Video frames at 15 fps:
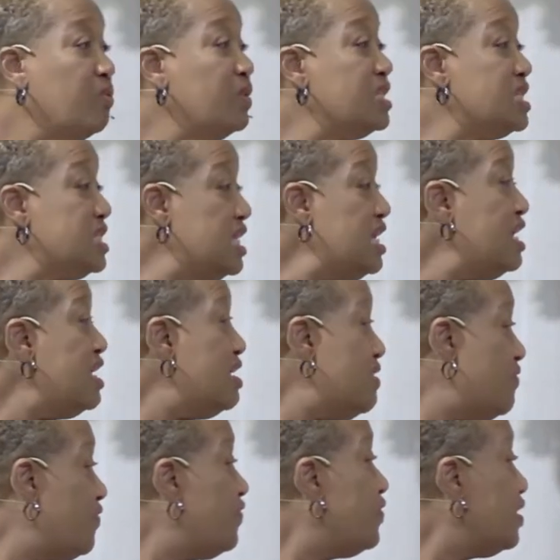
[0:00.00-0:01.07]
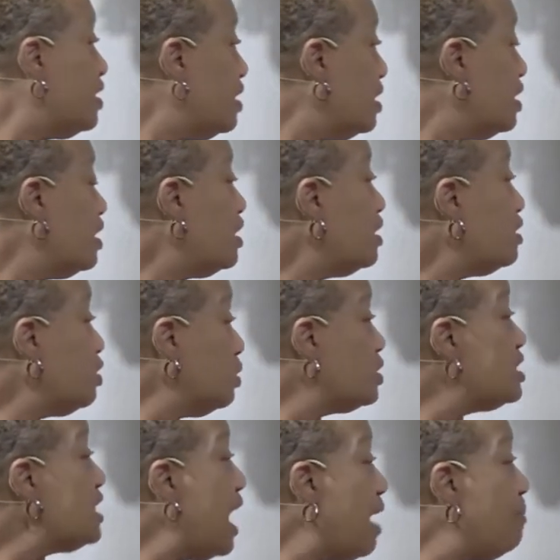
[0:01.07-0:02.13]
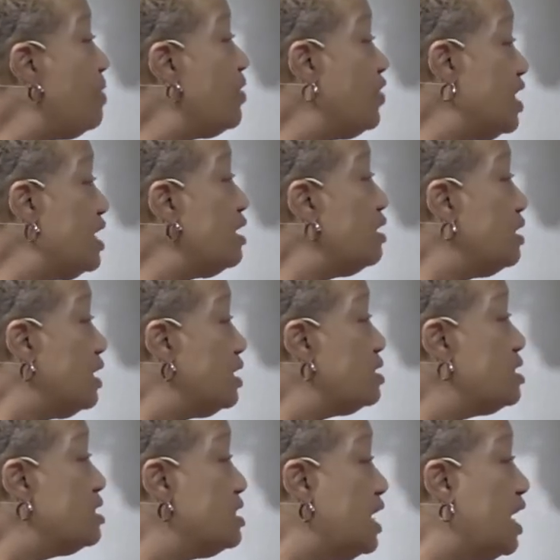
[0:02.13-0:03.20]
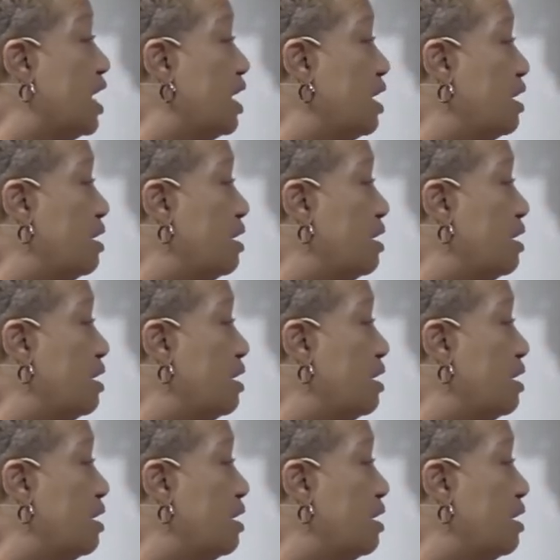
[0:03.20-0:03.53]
Receive your Sabbath healing today.